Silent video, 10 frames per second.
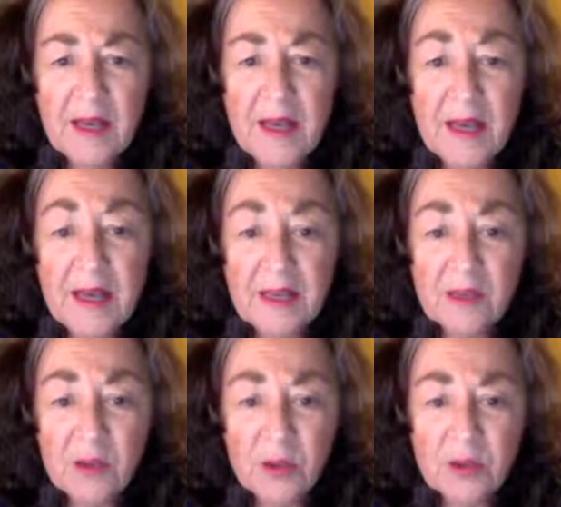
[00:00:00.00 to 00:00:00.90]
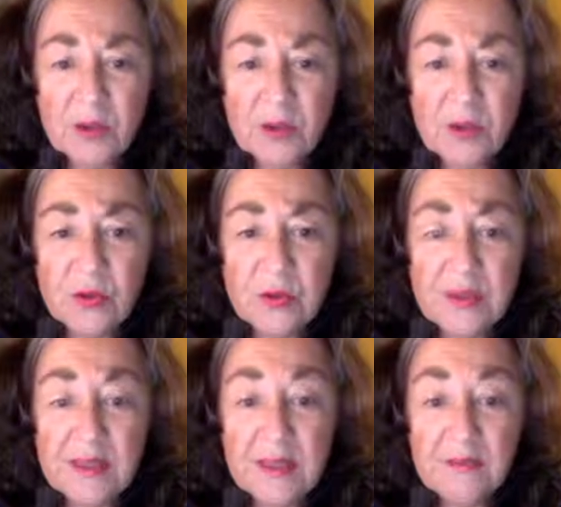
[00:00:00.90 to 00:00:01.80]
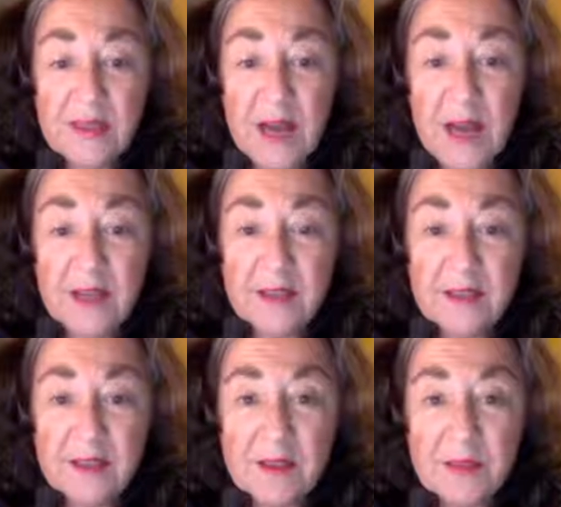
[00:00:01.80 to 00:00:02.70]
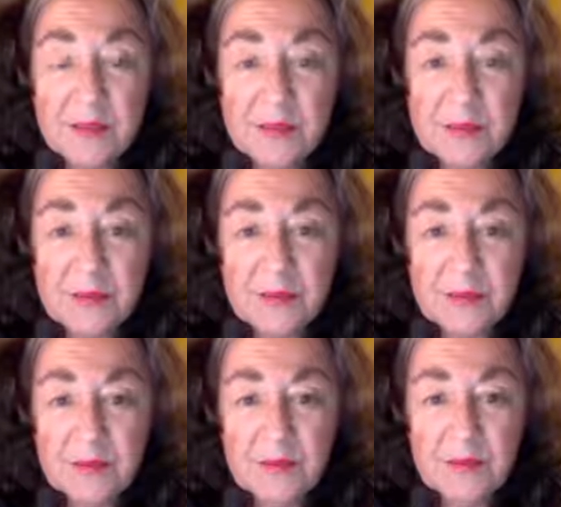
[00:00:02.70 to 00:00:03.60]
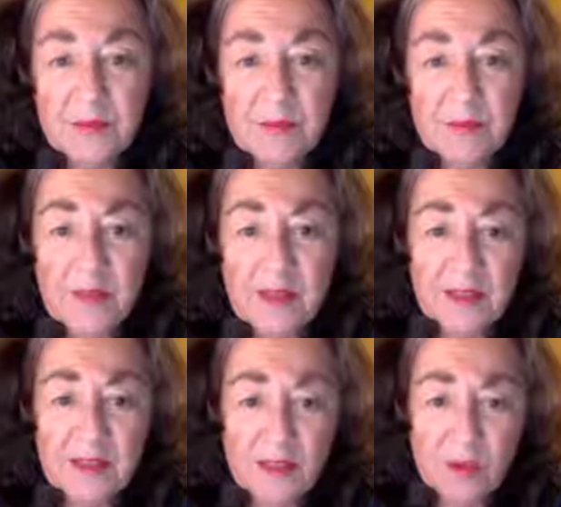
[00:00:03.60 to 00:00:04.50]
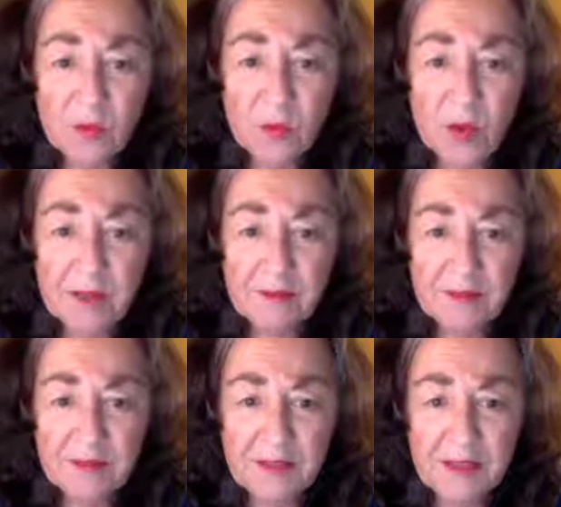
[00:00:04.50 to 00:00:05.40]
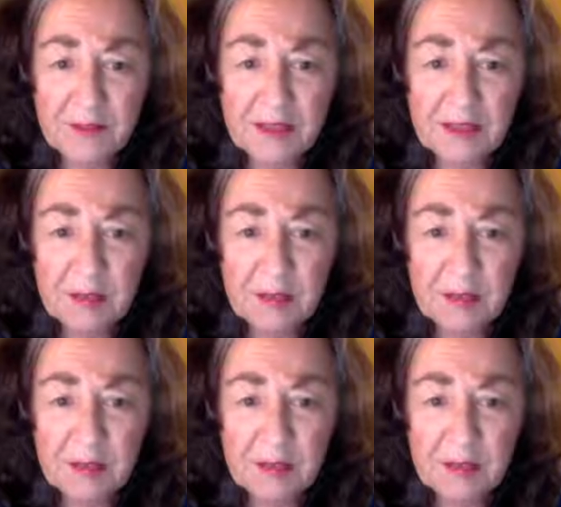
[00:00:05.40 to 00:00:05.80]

and also to receive guidance. This is one of the theories,